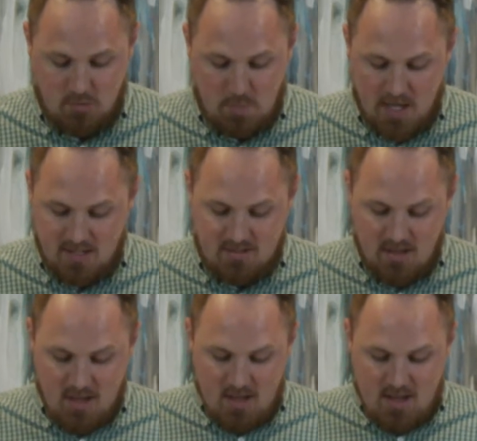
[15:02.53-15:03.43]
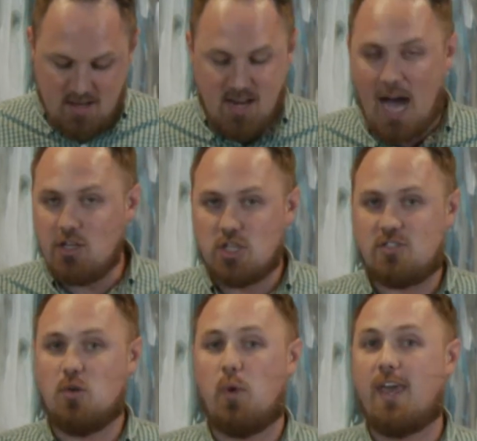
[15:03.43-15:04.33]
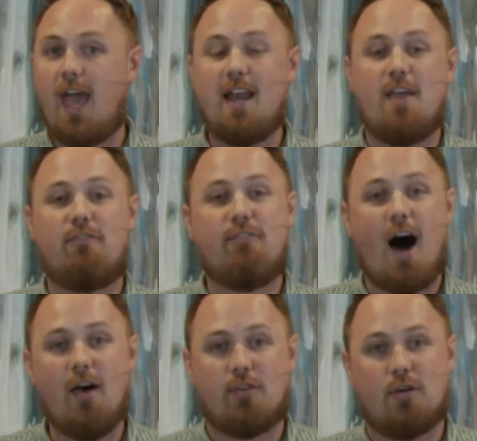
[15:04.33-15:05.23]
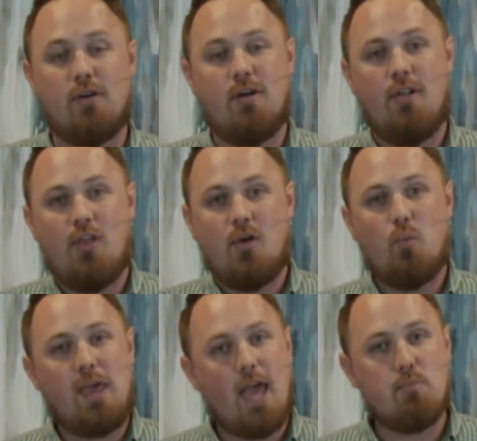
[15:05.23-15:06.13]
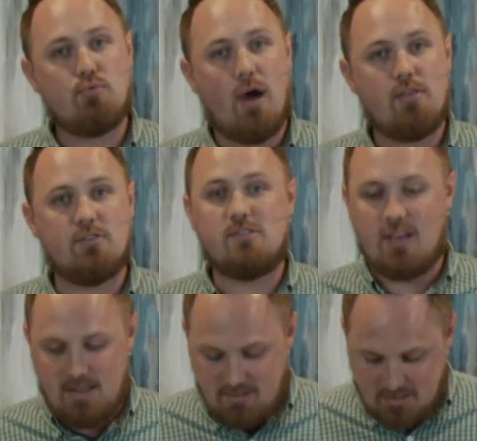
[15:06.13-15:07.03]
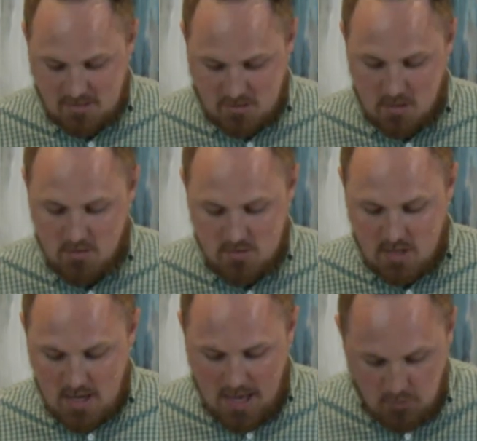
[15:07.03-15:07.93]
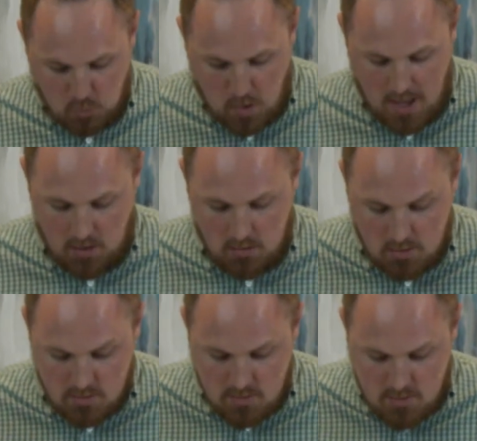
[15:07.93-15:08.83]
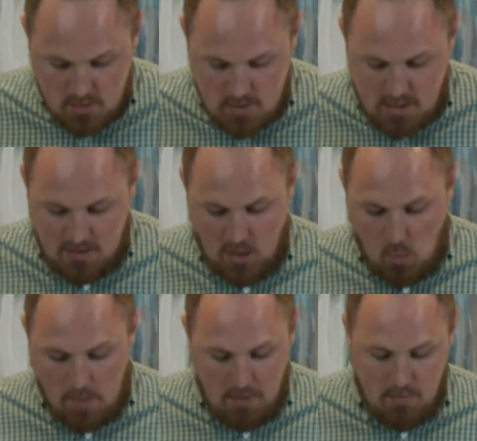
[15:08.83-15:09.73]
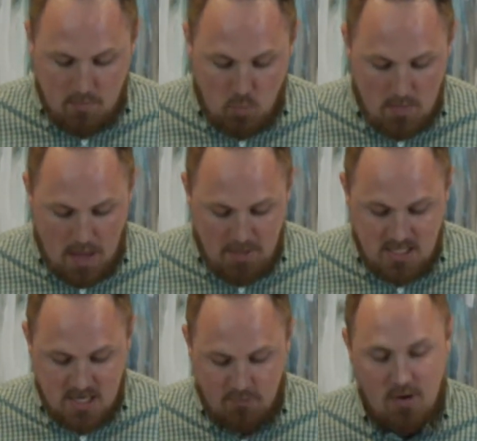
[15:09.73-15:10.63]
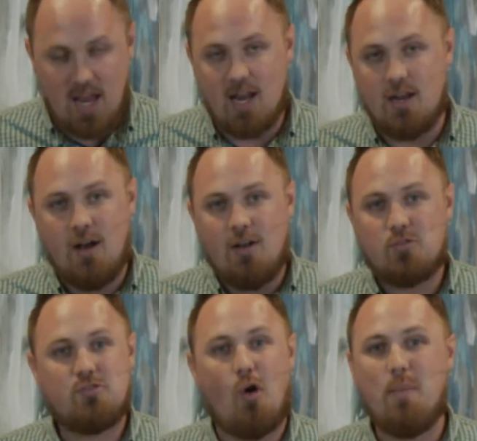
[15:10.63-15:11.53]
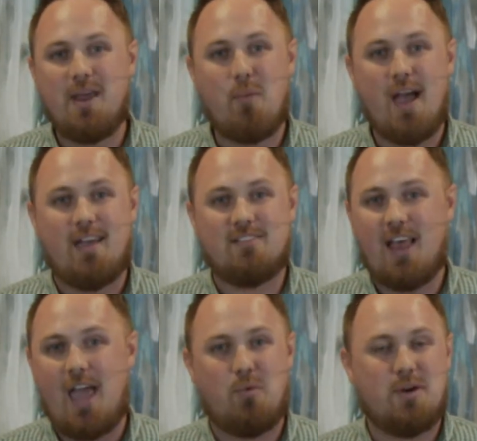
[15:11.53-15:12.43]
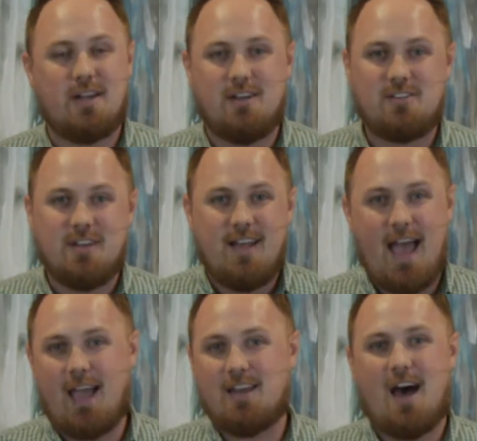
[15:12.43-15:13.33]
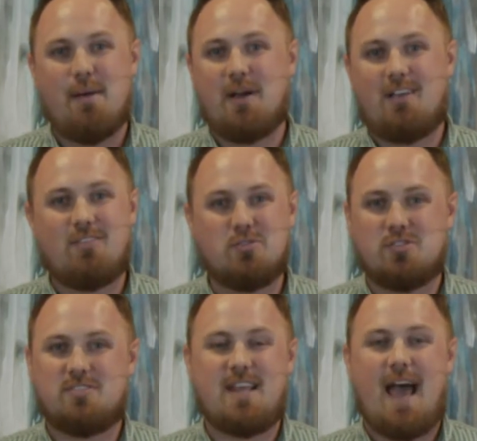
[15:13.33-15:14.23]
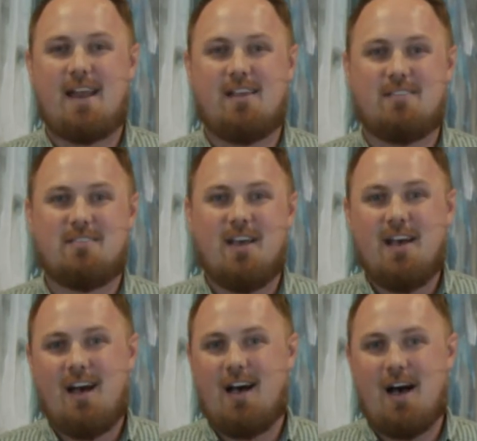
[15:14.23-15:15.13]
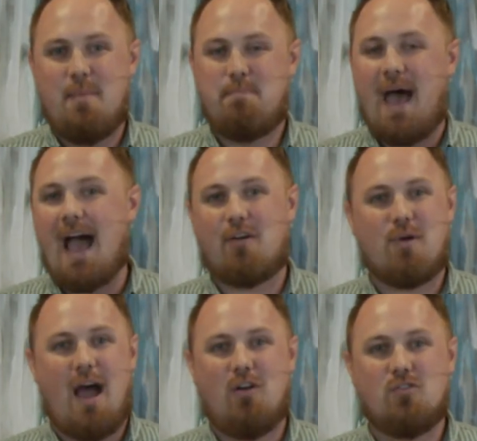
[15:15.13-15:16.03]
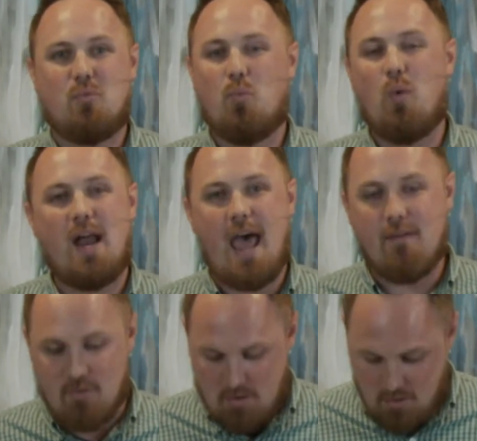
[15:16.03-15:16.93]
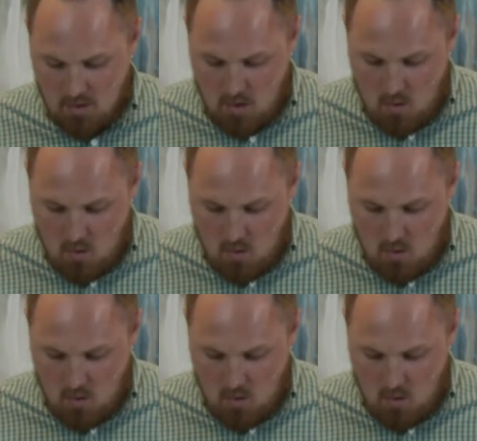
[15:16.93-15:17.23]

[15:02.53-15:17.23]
But it's not just that we gain a father, we gain brothers and sisters as well. And though we may be different in so many ways, language, economic, social status, backgrounds, whatever,